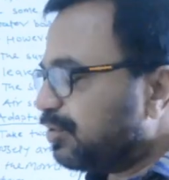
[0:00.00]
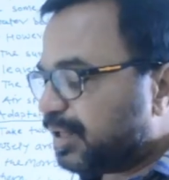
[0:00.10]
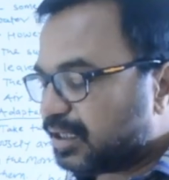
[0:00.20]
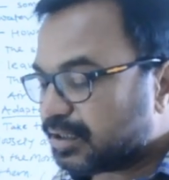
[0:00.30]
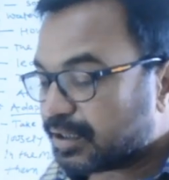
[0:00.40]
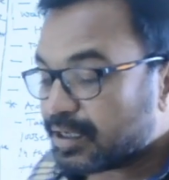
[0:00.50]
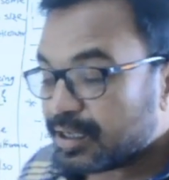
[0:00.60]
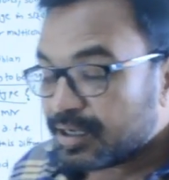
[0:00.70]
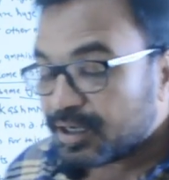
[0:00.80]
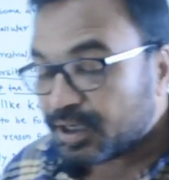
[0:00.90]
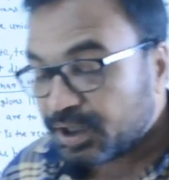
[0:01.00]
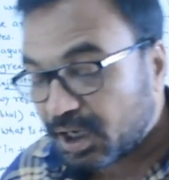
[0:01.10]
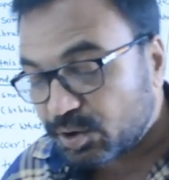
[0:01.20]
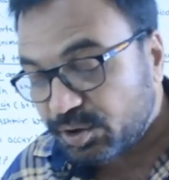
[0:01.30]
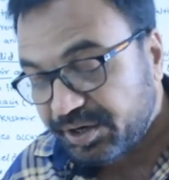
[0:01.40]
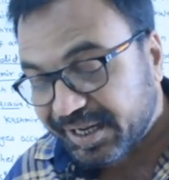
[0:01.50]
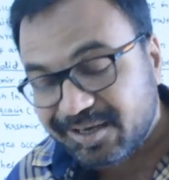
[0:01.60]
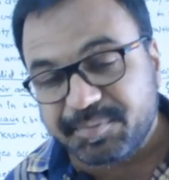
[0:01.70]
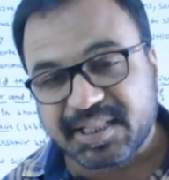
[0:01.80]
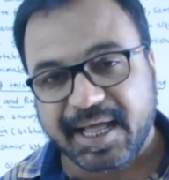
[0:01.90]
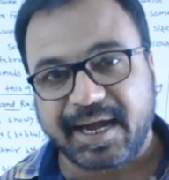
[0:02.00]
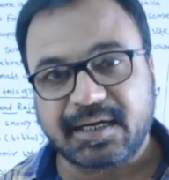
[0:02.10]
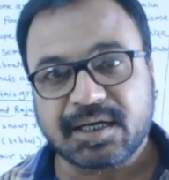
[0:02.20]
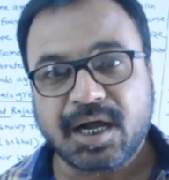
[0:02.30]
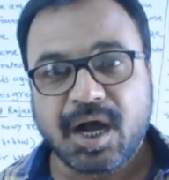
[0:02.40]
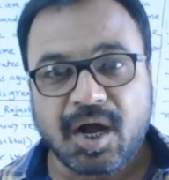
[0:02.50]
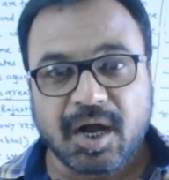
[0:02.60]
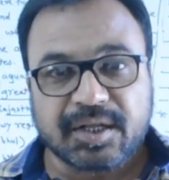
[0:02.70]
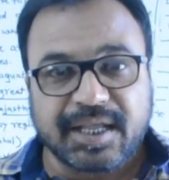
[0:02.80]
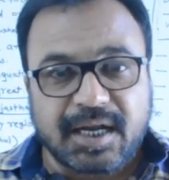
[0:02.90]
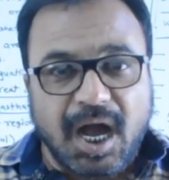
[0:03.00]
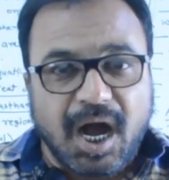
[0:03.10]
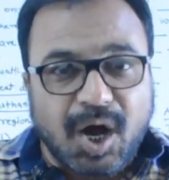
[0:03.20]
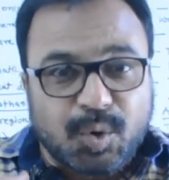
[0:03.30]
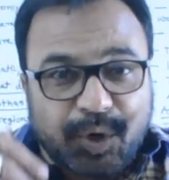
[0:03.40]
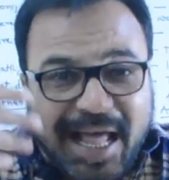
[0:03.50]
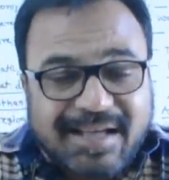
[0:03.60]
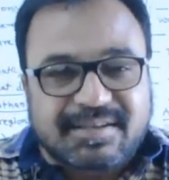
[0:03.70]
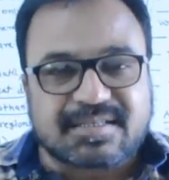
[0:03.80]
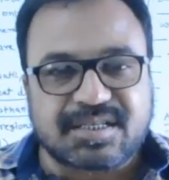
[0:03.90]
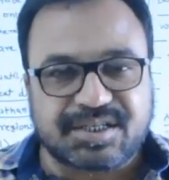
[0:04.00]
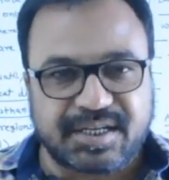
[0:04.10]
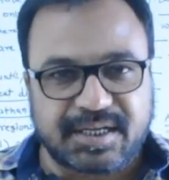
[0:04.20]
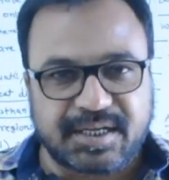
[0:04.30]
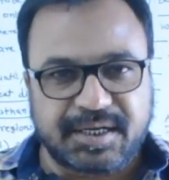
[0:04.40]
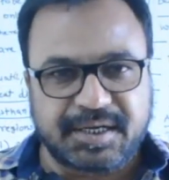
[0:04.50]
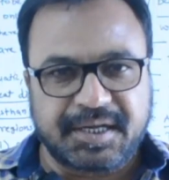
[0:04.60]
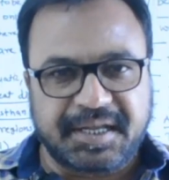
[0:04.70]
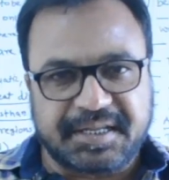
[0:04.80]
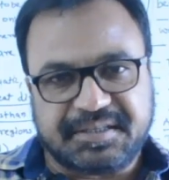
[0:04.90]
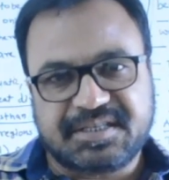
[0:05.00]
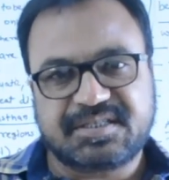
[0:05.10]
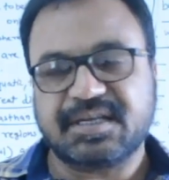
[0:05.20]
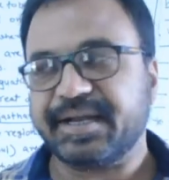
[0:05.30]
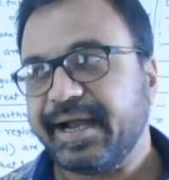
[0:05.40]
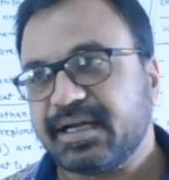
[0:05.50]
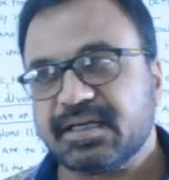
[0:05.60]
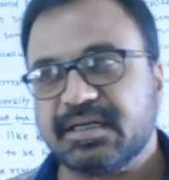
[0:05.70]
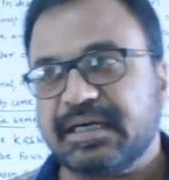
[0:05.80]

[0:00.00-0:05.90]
the being? Now, tell me that. Then, how diversity? This great